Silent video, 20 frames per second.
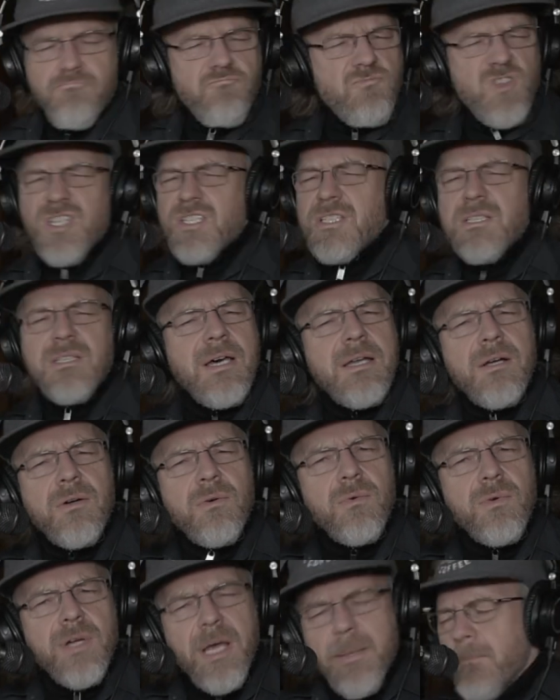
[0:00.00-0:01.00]
Just let
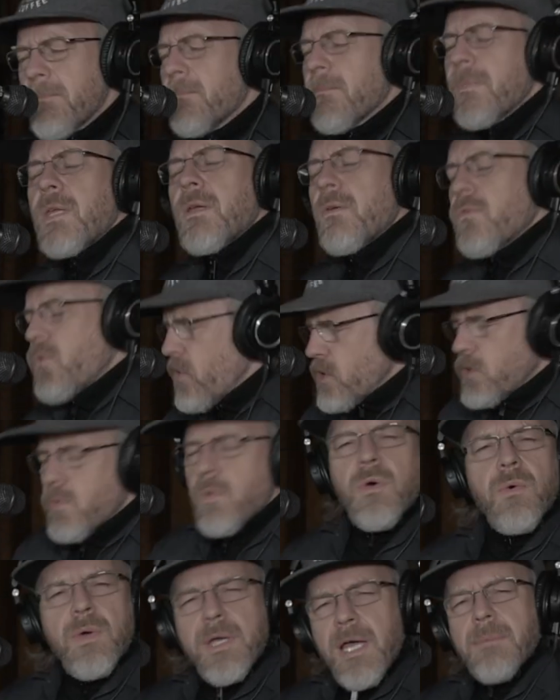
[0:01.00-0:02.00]
her rip. Of course, we're
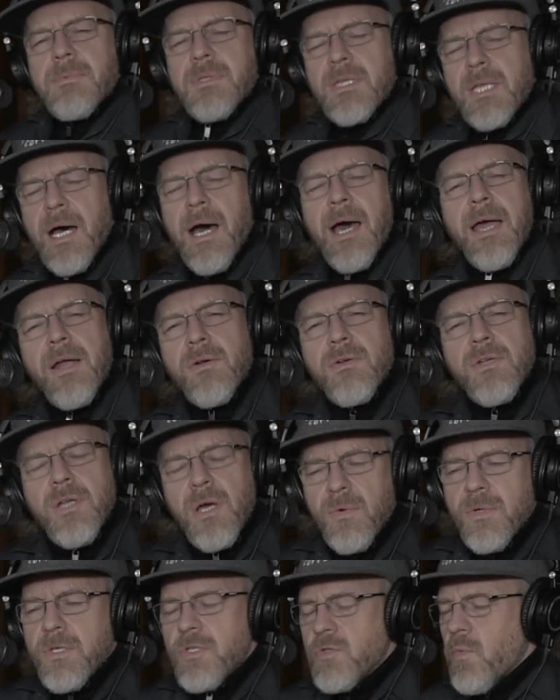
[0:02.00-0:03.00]
going up to the higher
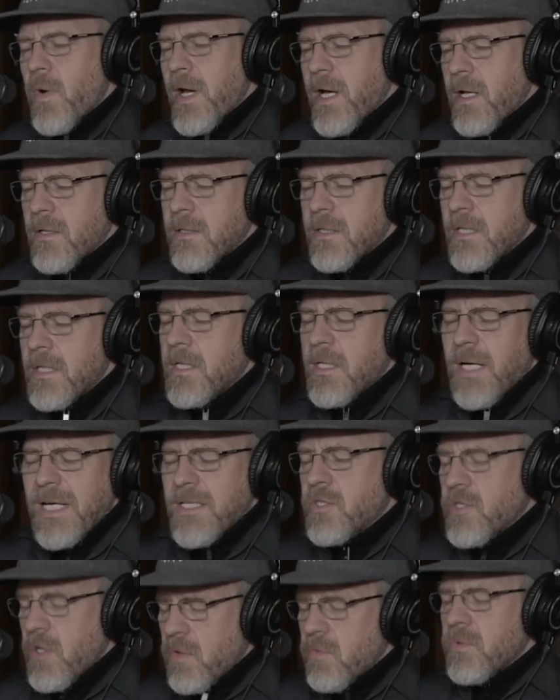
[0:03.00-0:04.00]
note as well. I
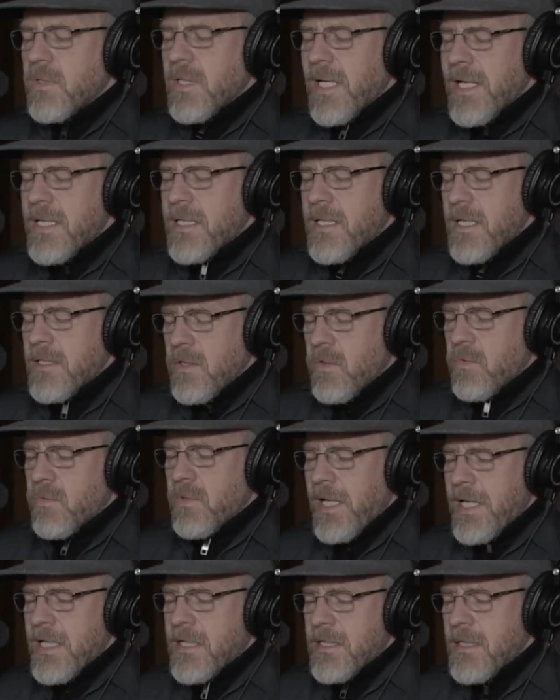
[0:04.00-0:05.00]
don't like.
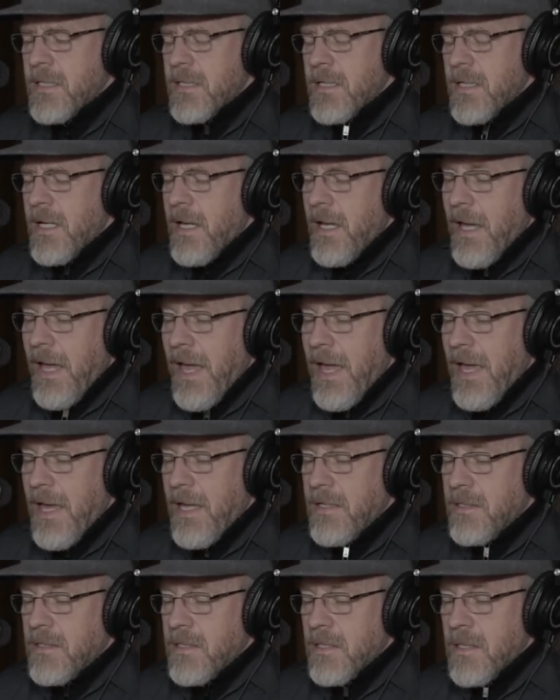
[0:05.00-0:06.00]

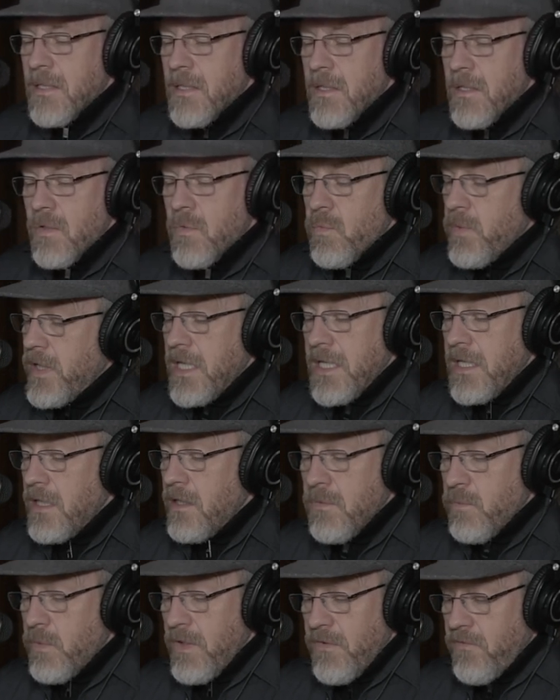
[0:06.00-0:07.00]
And
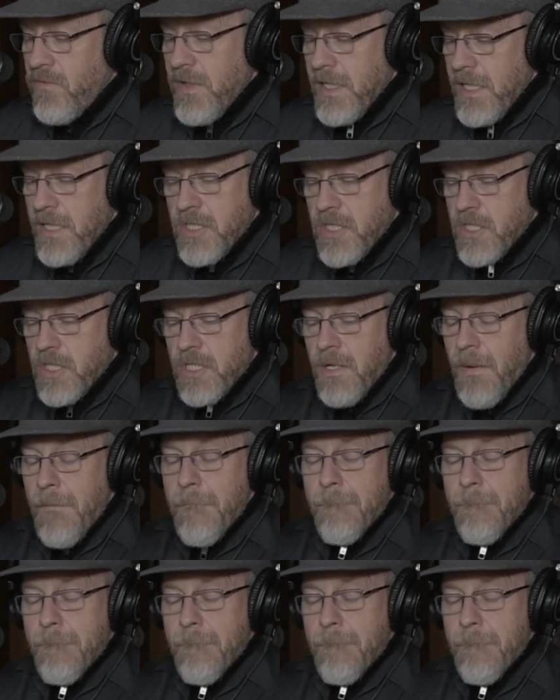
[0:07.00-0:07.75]
we finish.